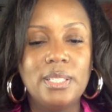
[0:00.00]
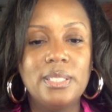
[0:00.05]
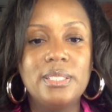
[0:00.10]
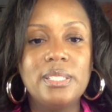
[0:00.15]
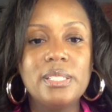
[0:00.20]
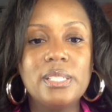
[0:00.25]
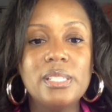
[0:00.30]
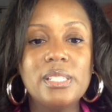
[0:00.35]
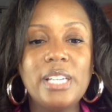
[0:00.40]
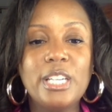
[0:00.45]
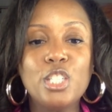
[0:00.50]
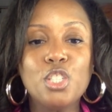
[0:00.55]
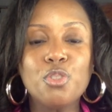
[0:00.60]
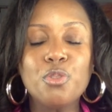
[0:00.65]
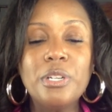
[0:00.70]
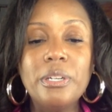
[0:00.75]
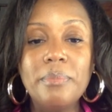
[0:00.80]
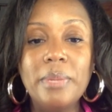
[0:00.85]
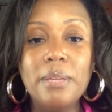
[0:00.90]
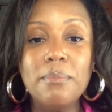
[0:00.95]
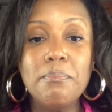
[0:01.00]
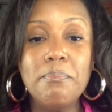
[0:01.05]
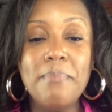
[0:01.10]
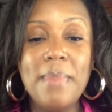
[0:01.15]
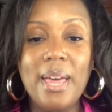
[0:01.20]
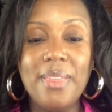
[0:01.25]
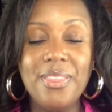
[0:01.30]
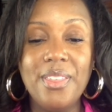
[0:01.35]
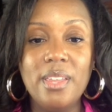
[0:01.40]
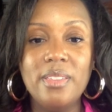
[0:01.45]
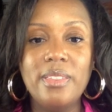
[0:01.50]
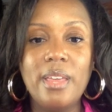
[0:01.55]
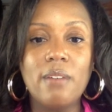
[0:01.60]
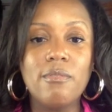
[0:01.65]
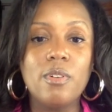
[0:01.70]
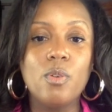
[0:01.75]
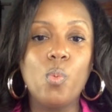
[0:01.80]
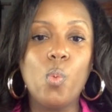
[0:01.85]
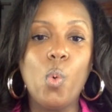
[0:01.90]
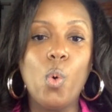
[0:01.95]
This is a treatment method that
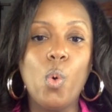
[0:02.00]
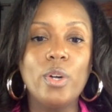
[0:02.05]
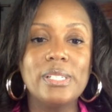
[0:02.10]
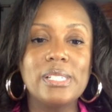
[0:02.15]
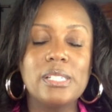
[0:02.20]
rewards